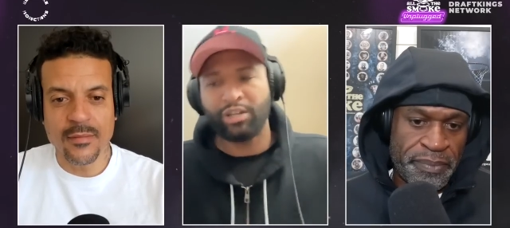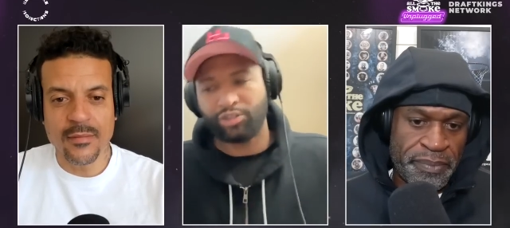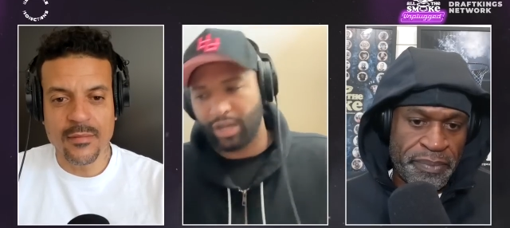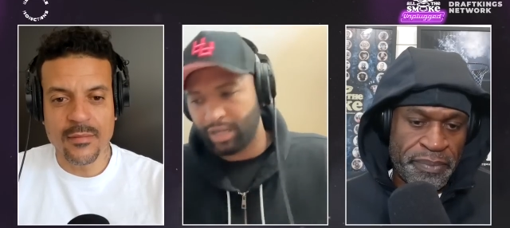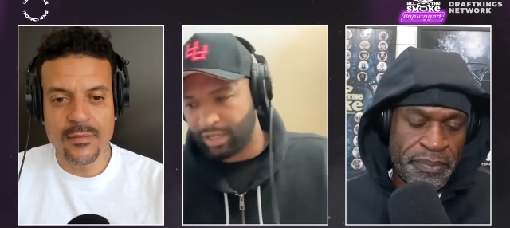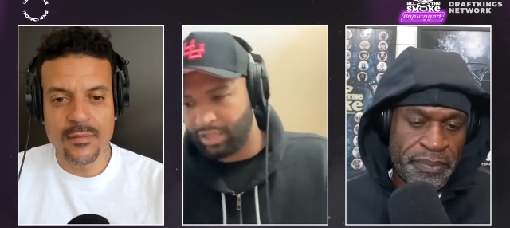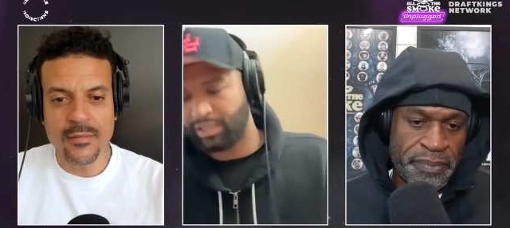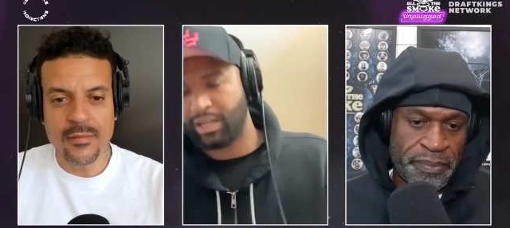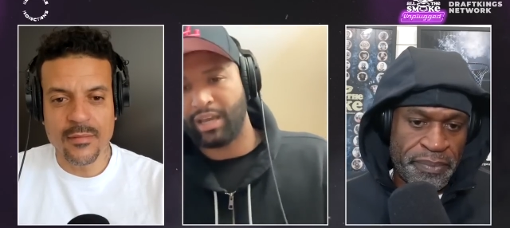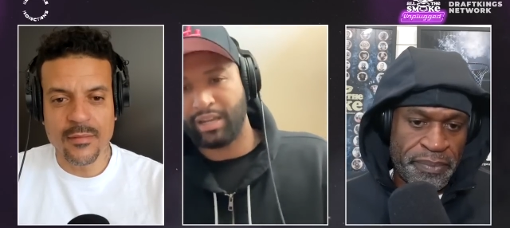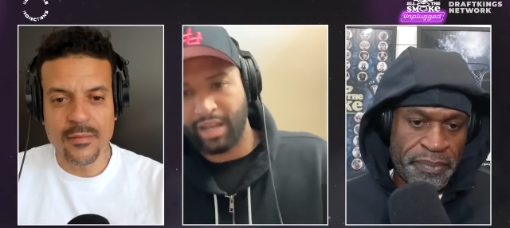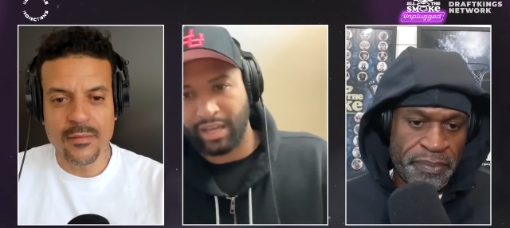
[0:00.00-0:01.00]
Speaker 1: trying to get to
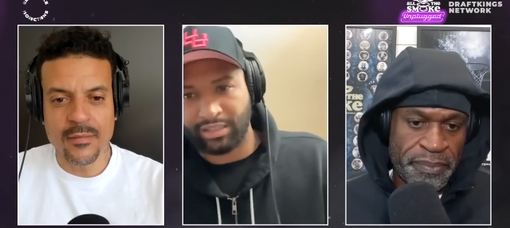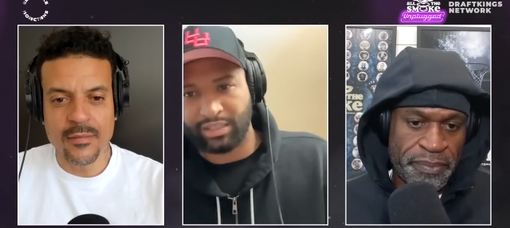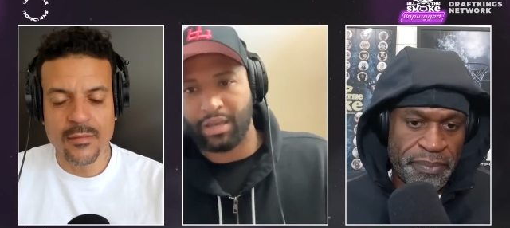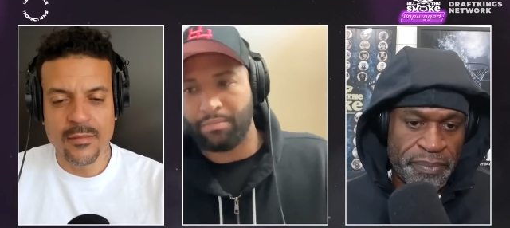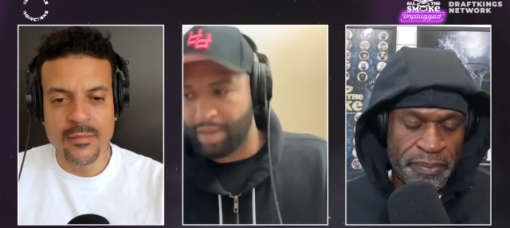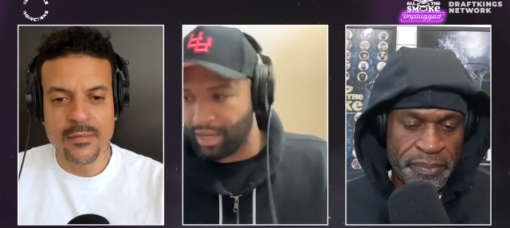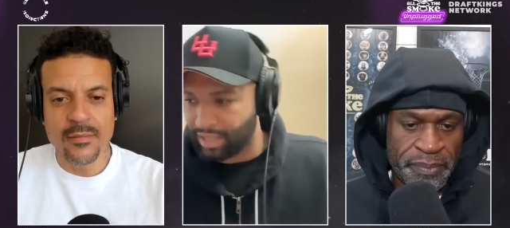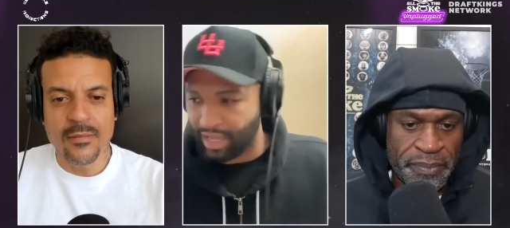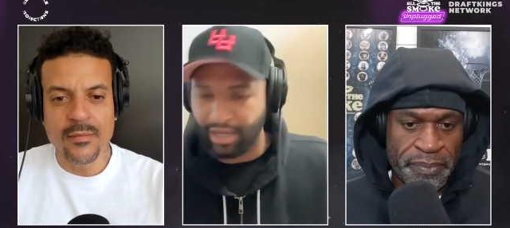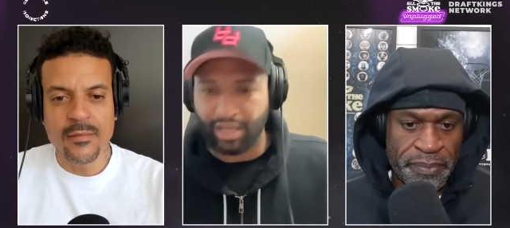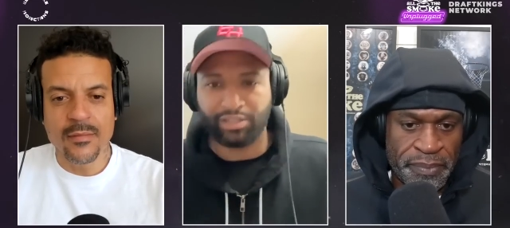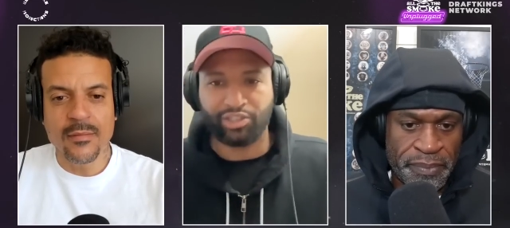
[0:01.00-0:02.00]
that next step, make
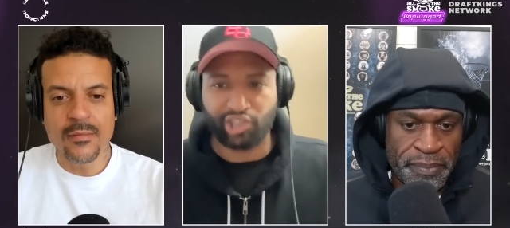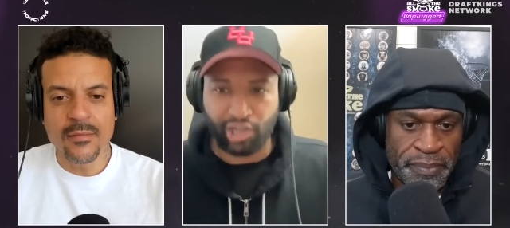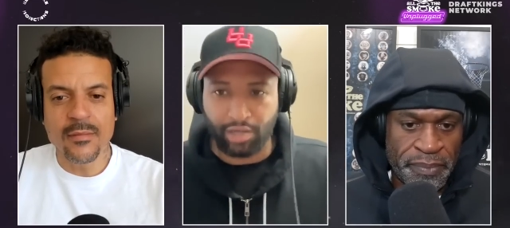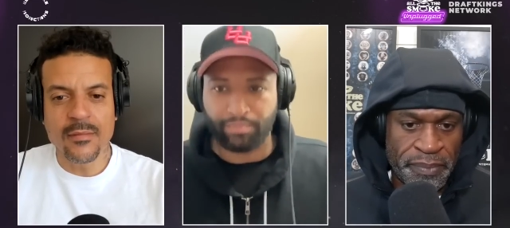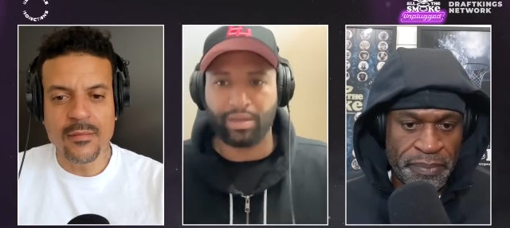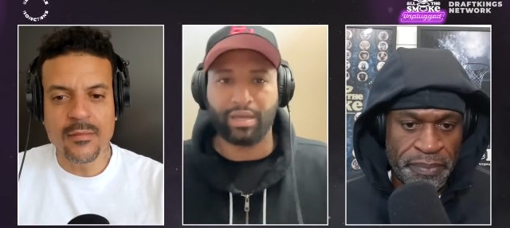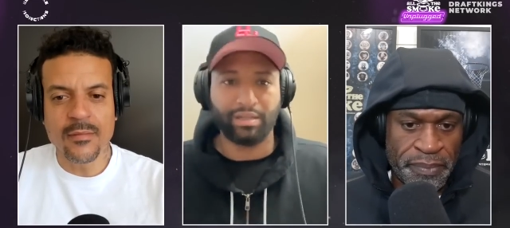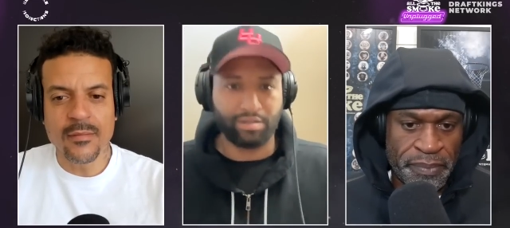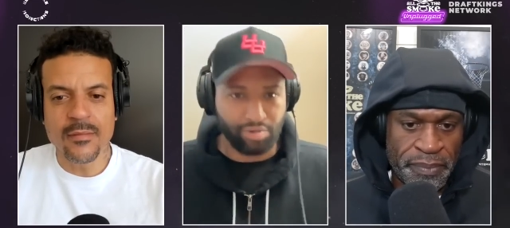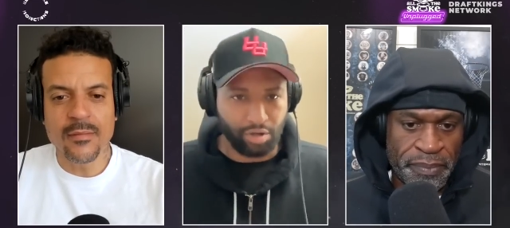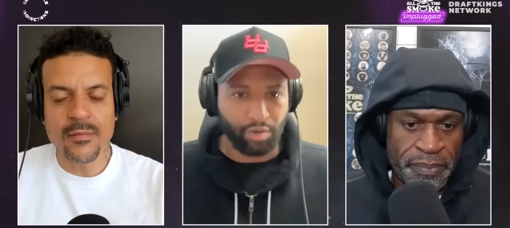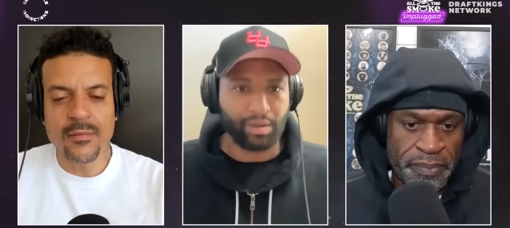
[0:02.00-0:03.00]
that next jump, and
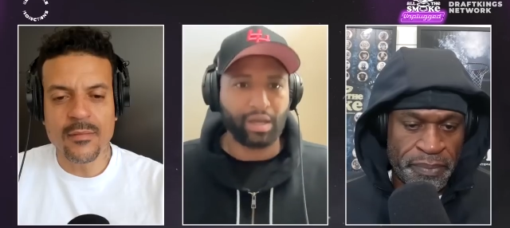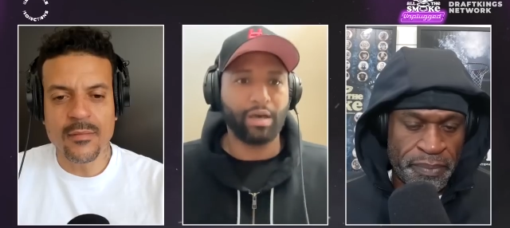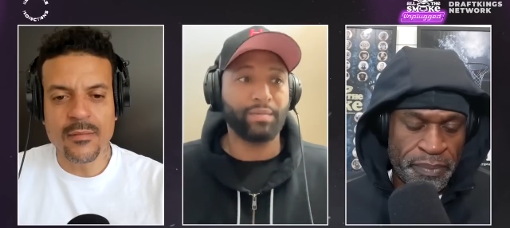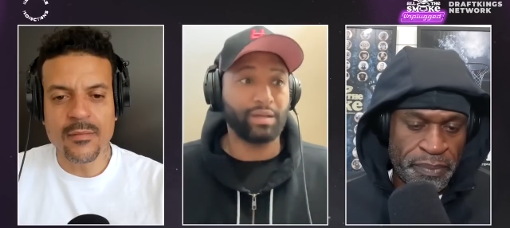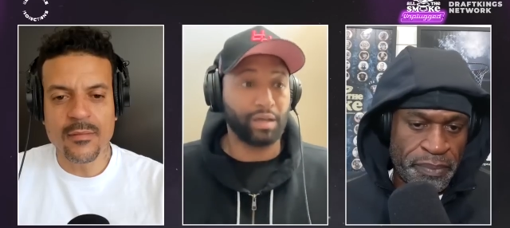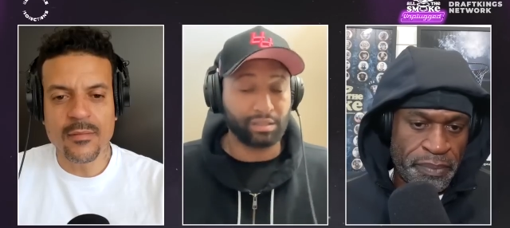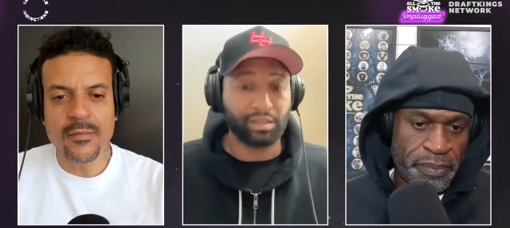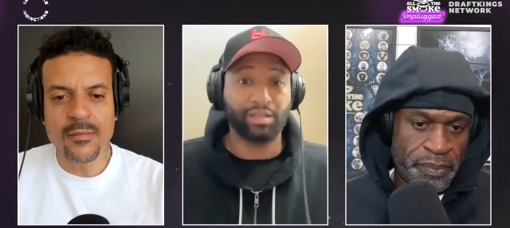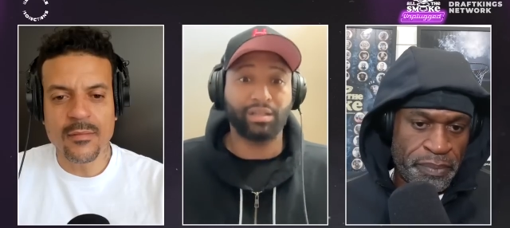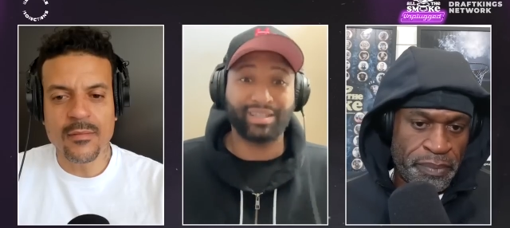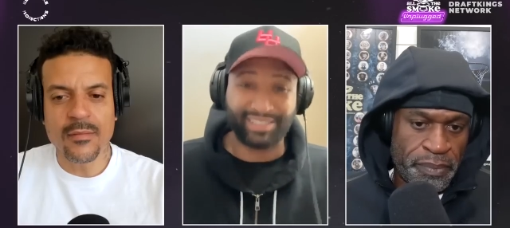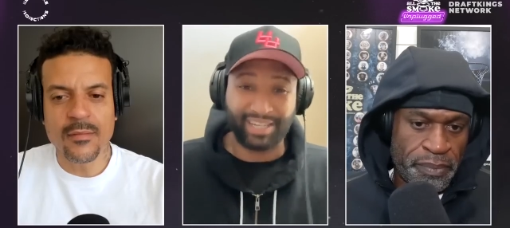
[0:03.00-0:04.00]
you know, becoming a,
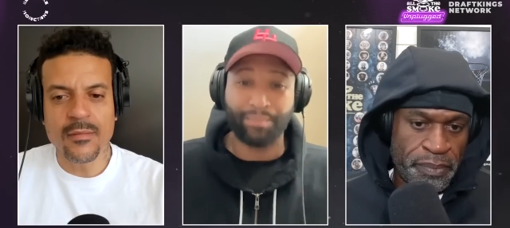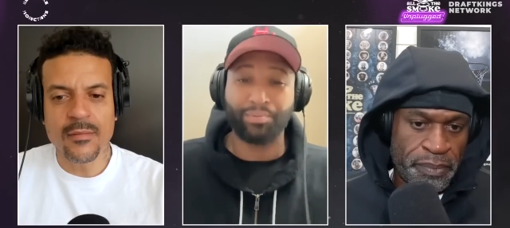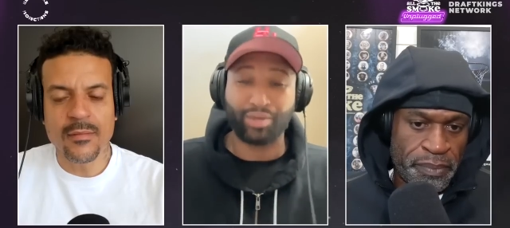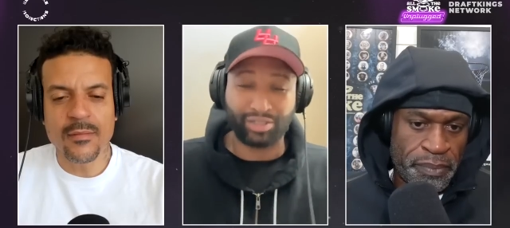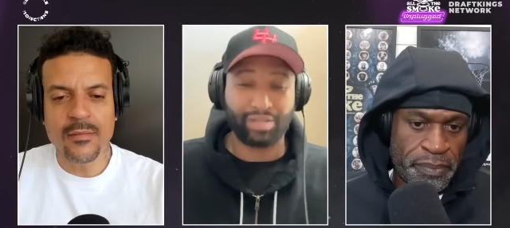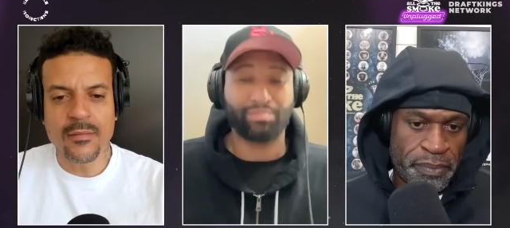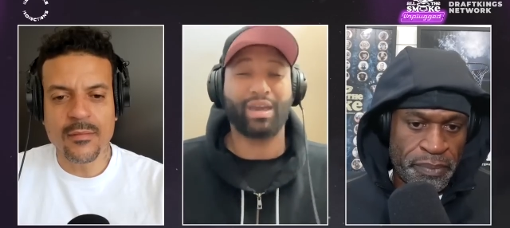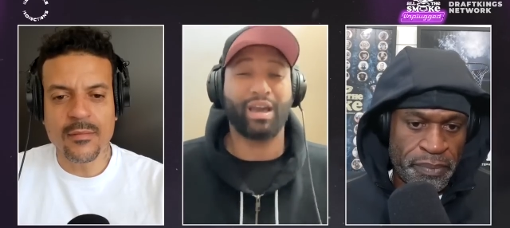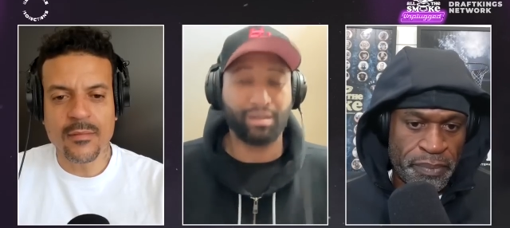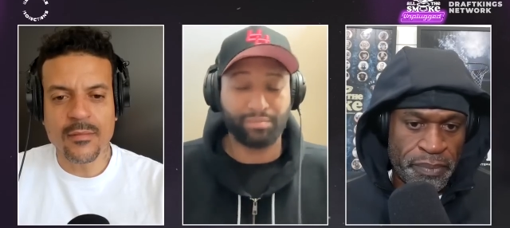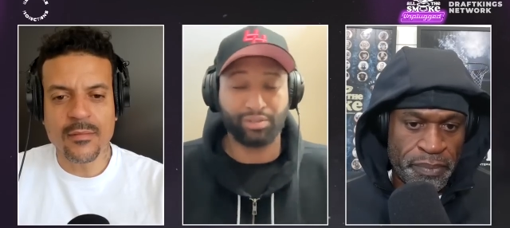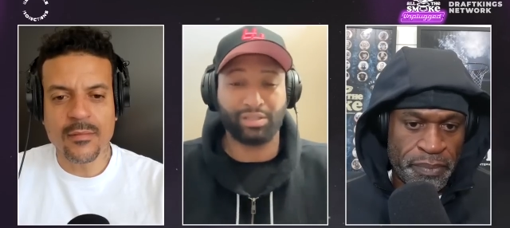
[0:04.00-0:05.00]
a, a championship
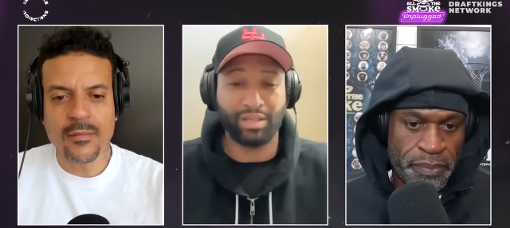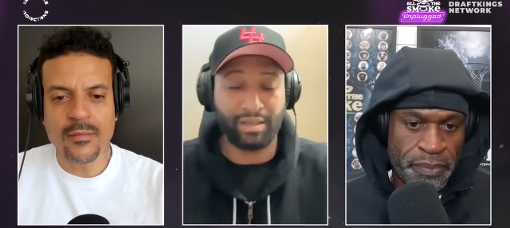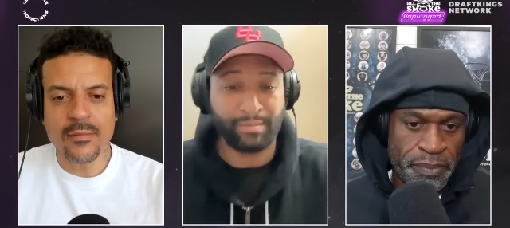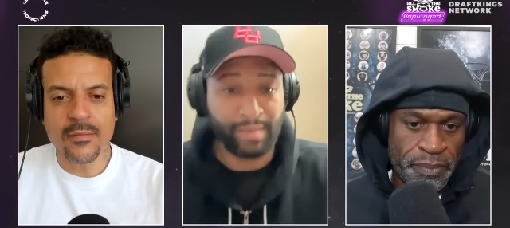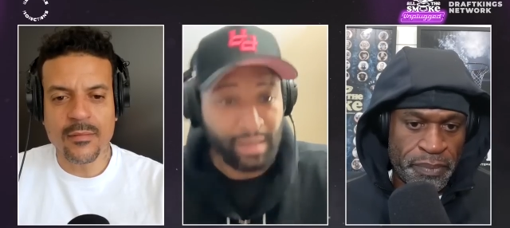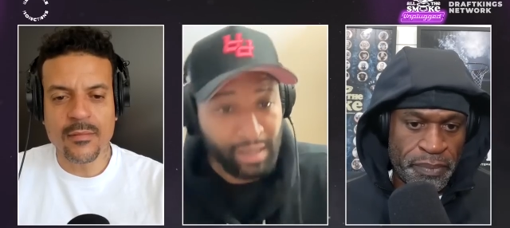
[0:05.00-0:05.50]
caliber team.